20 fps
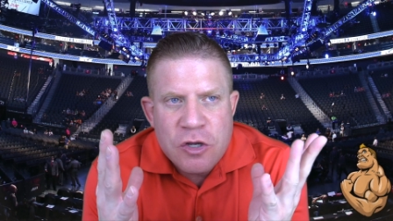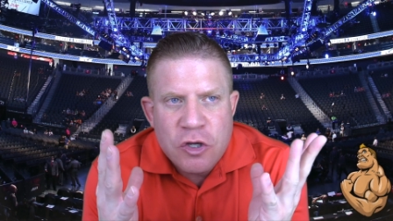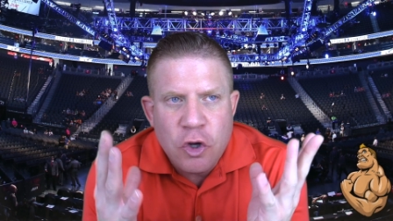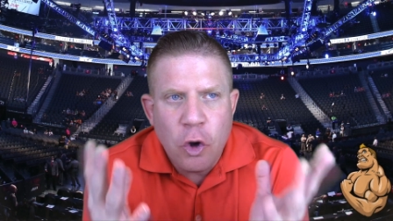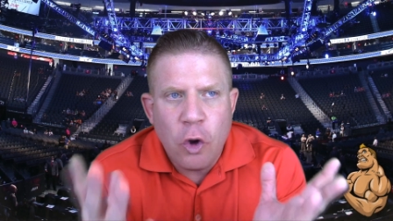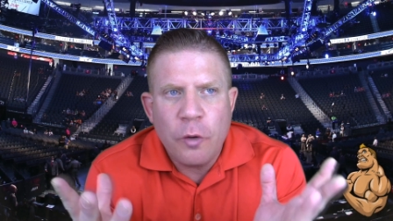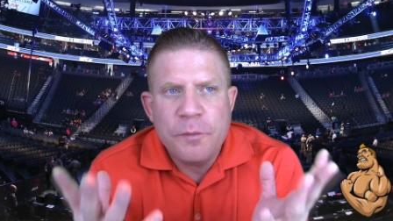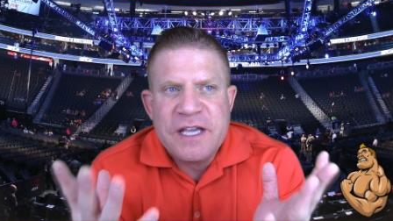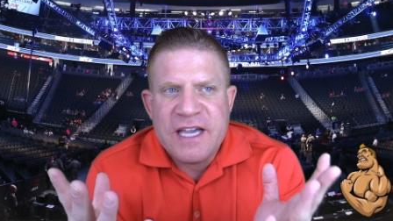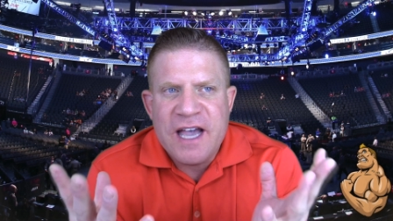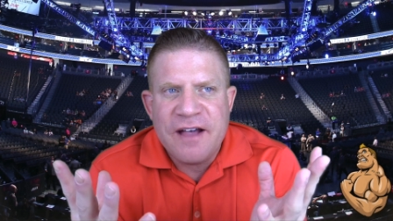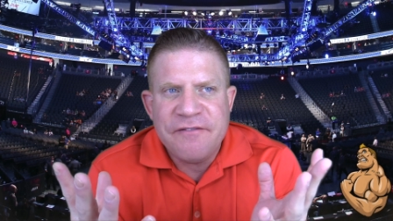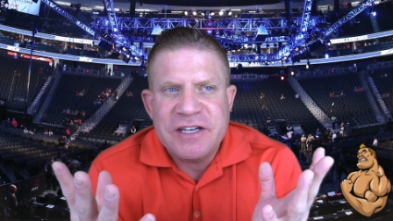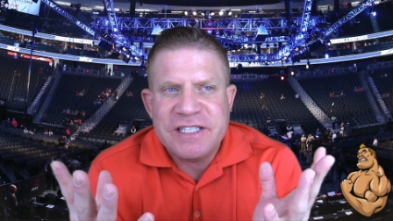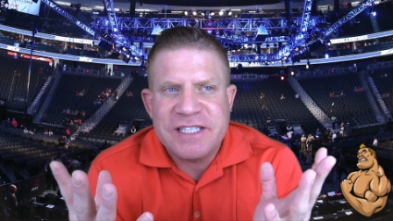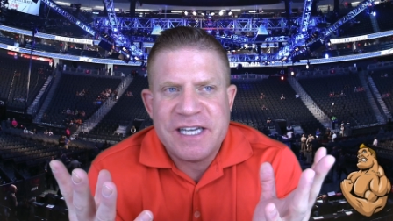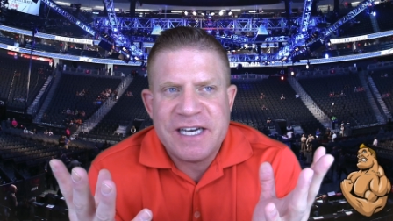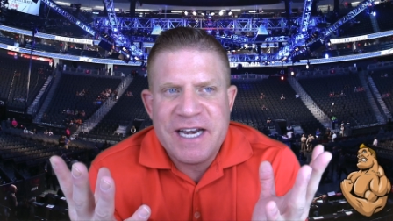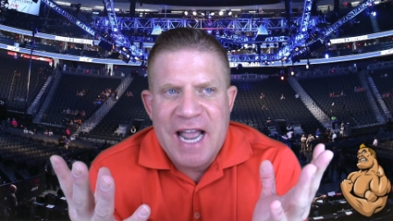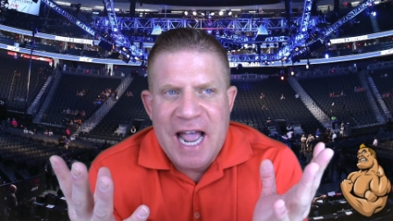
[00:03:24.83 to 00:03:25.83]
Colby
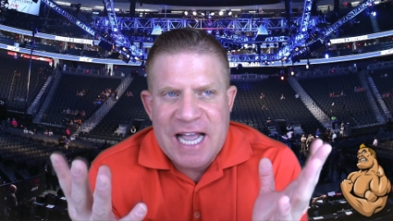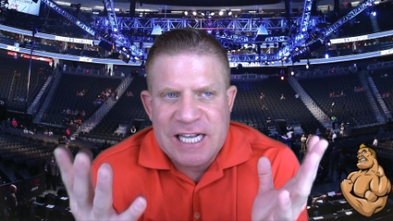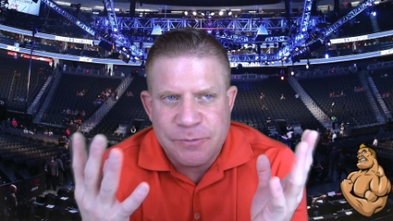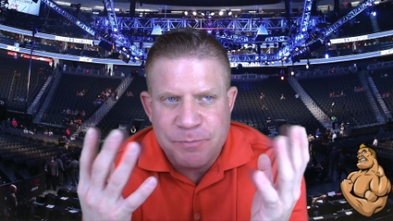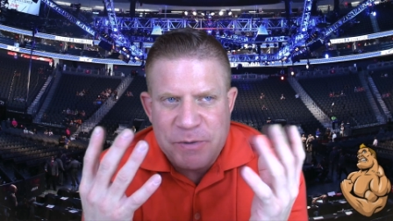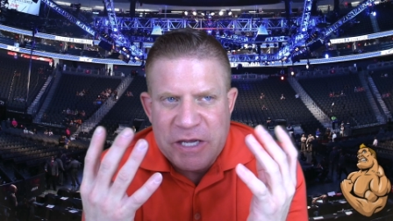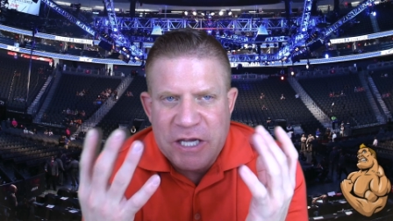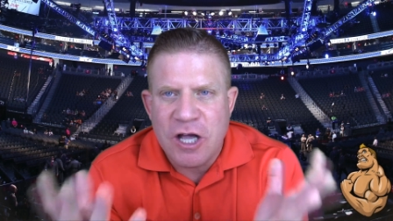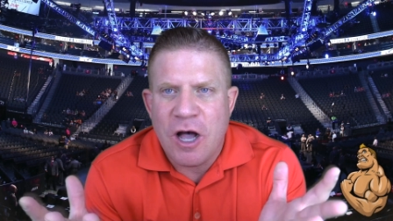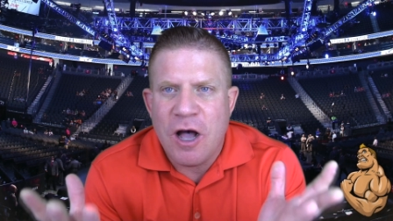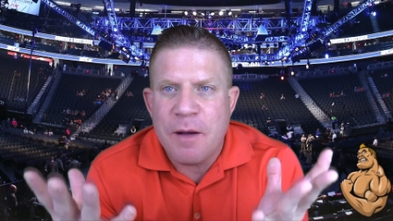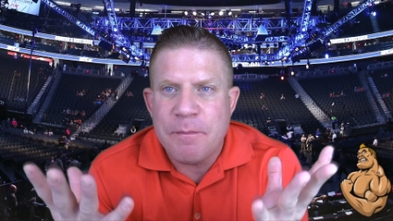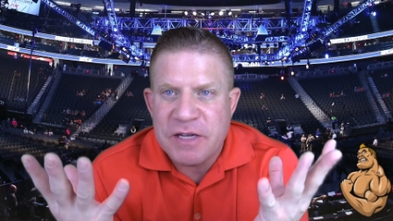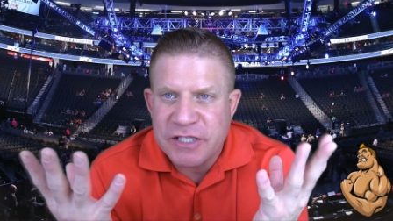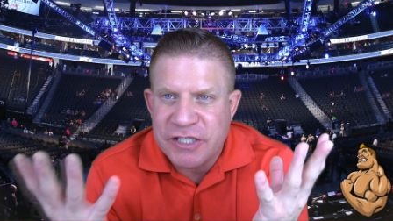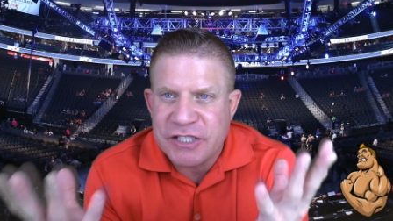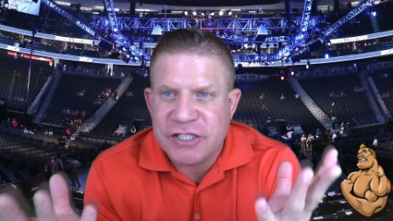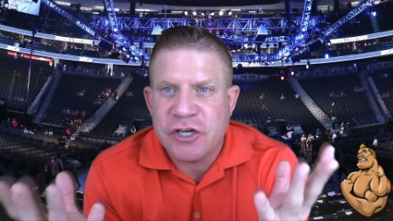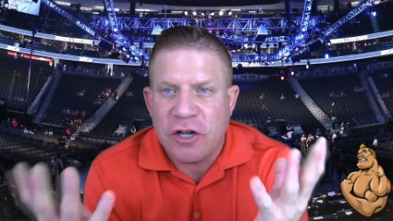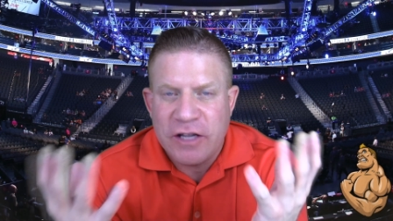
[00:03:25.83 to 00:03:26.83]
Covington has become
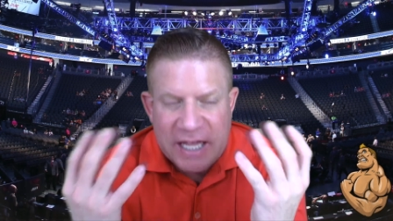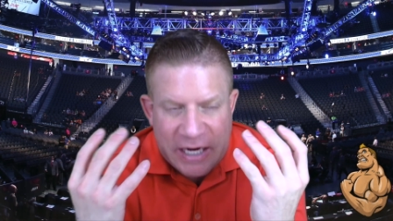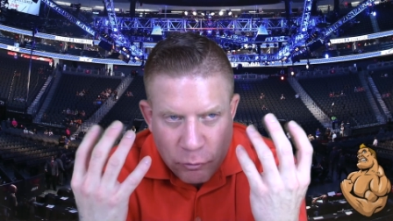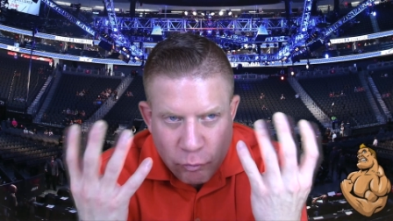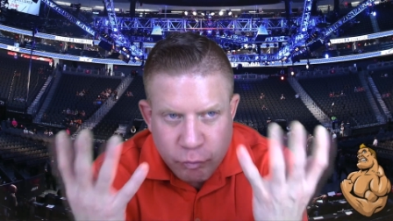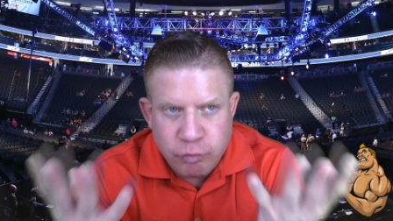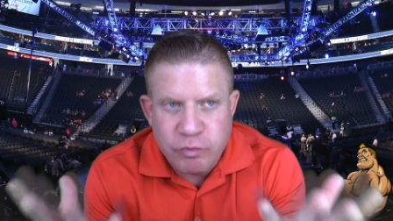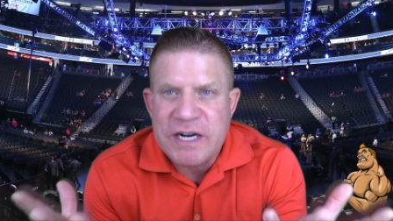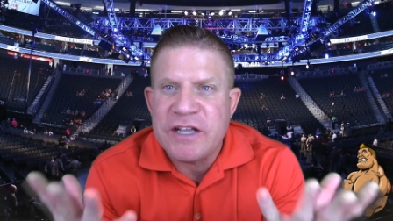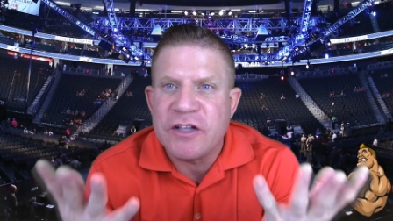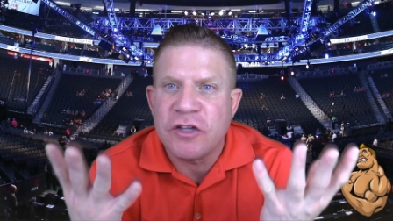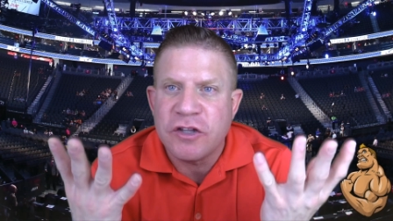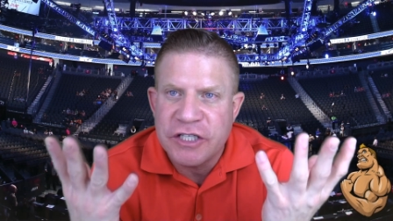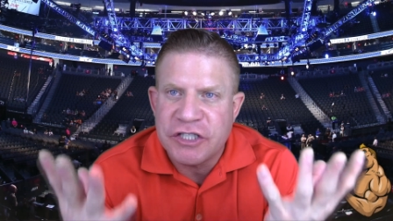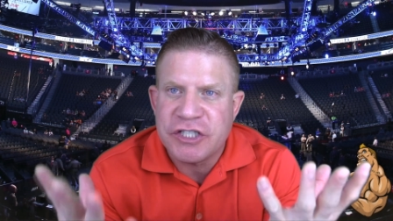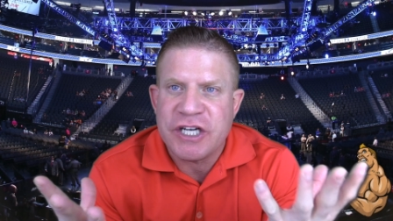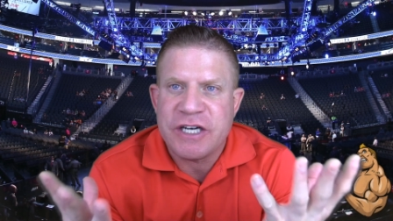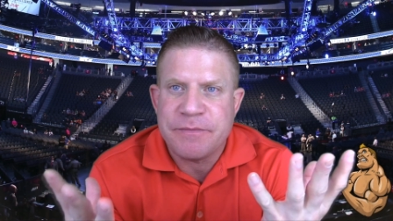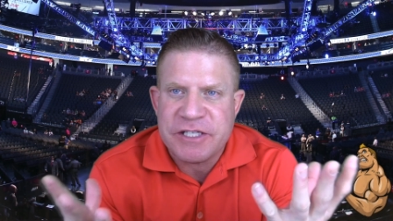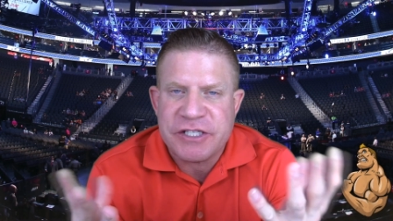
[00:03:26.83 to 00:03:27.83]
a star, like a real
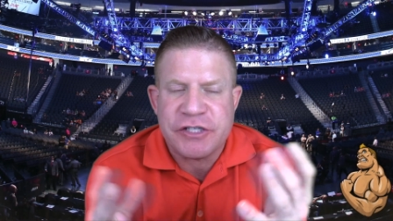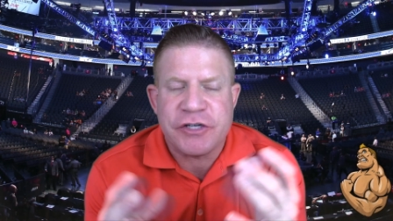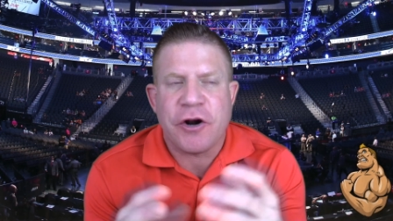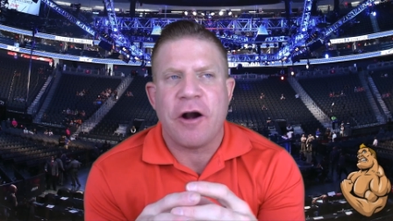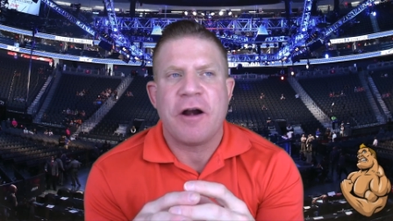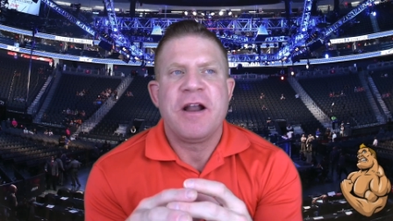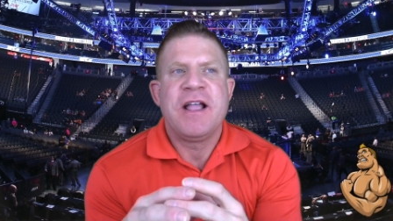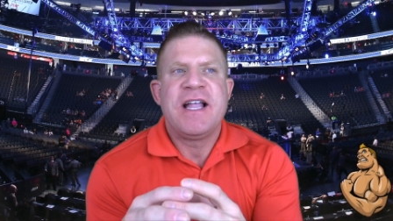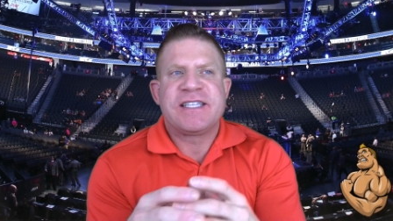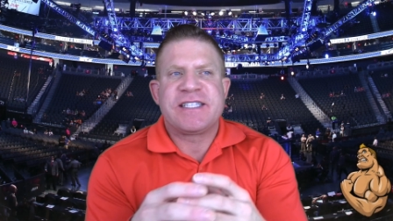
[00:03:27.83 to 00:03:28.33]
legitimate star.